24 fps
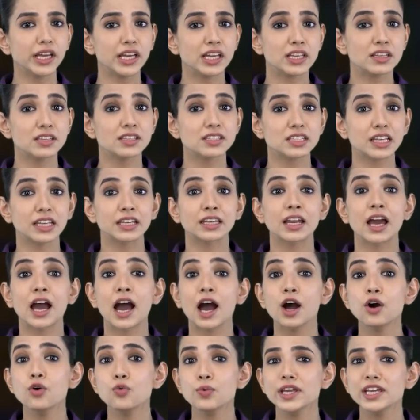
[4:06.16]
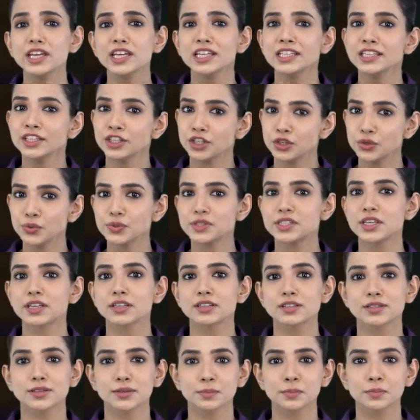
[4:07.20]
is and how we can use
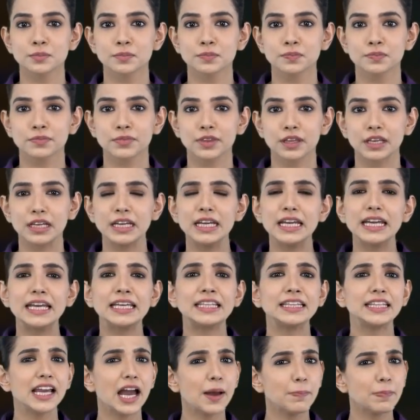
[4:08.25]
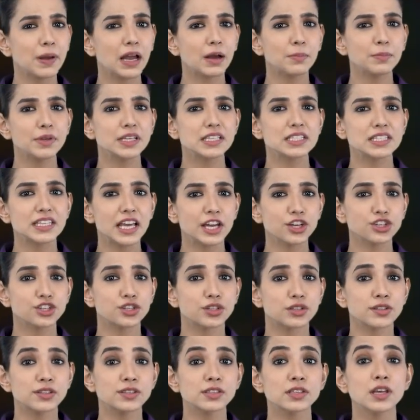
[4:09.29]
it. In the upcoming
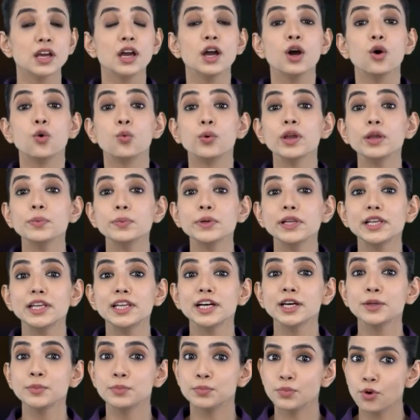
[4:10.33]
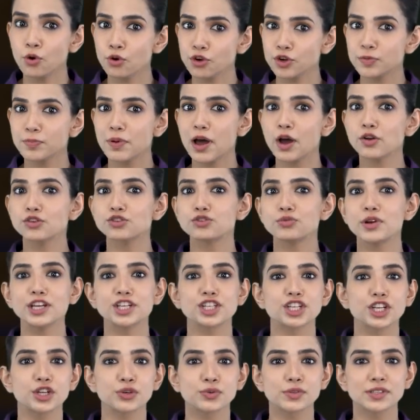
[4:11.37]
sessions, we will learn more about
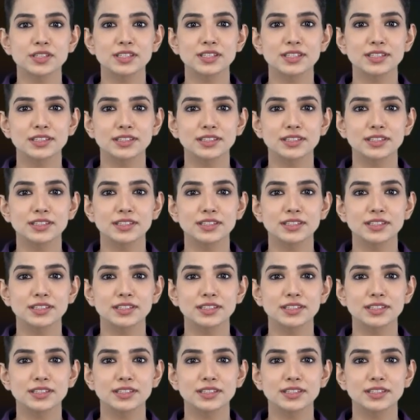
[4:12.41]
ratios.